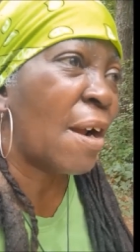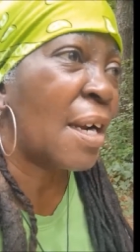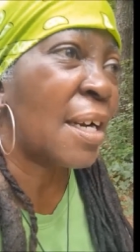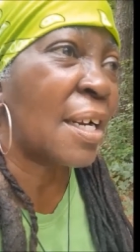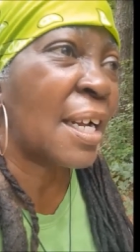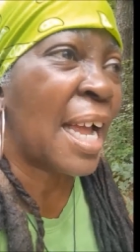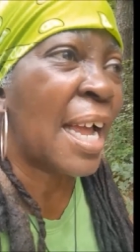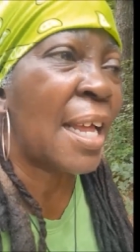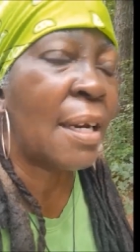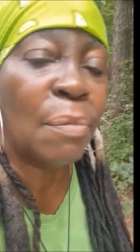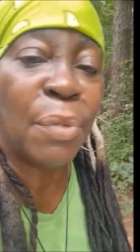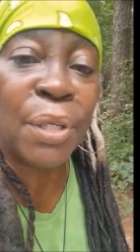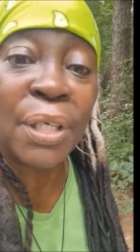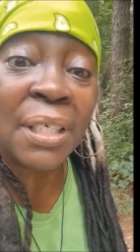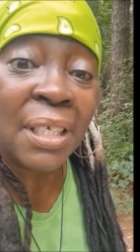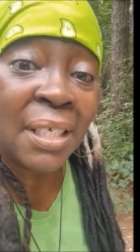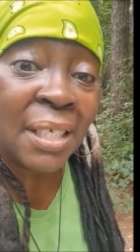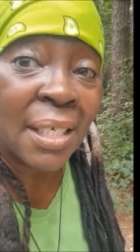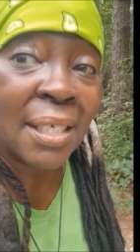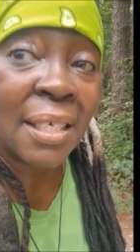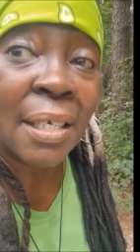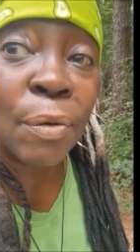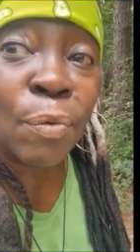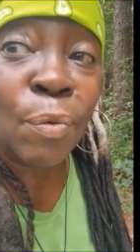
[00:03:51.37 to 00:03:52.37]

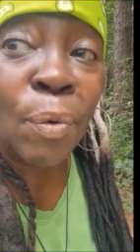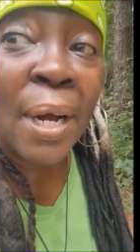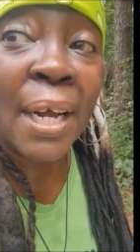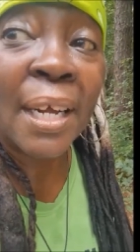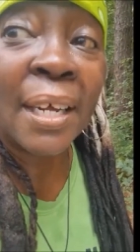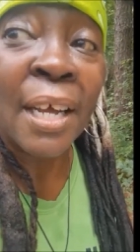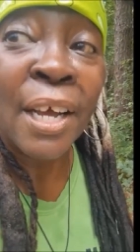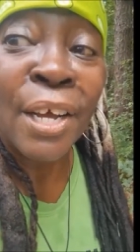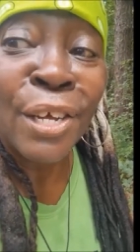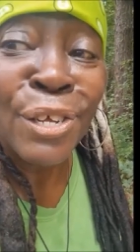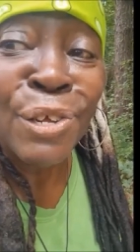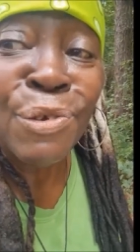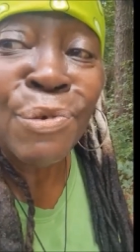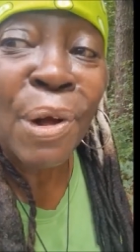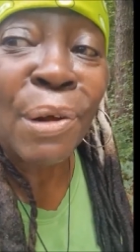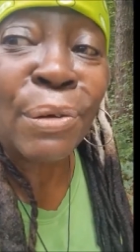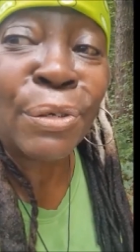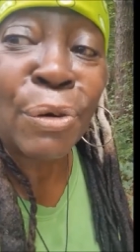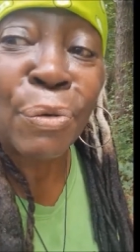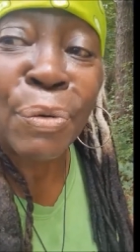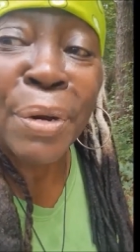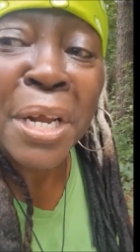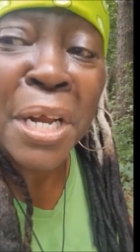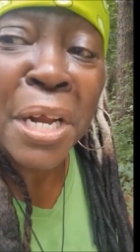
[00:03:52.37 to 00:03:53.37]
cannibalistic way. You all
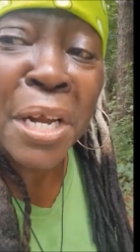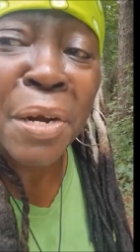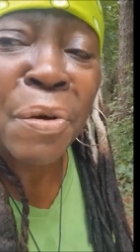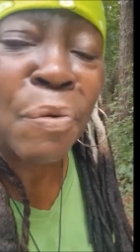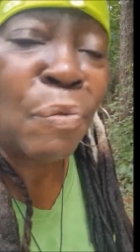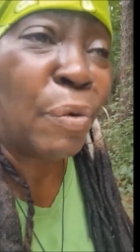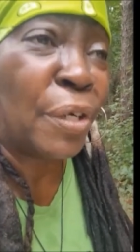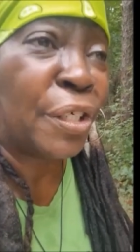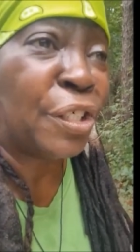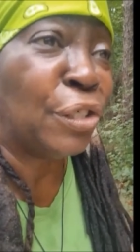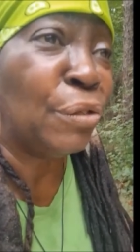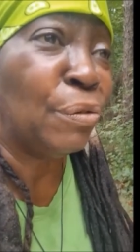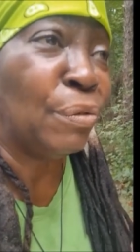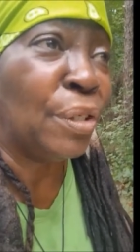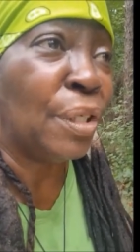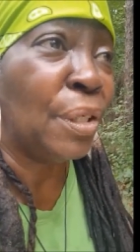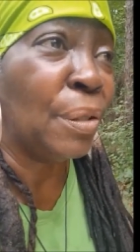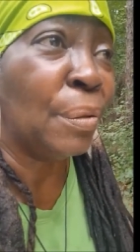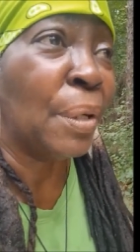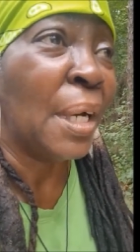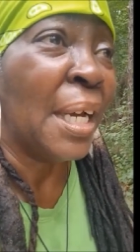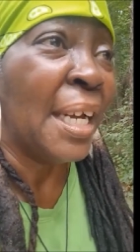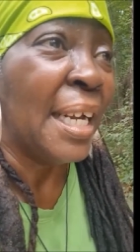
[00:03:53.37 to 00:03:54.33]
don't hear what you do.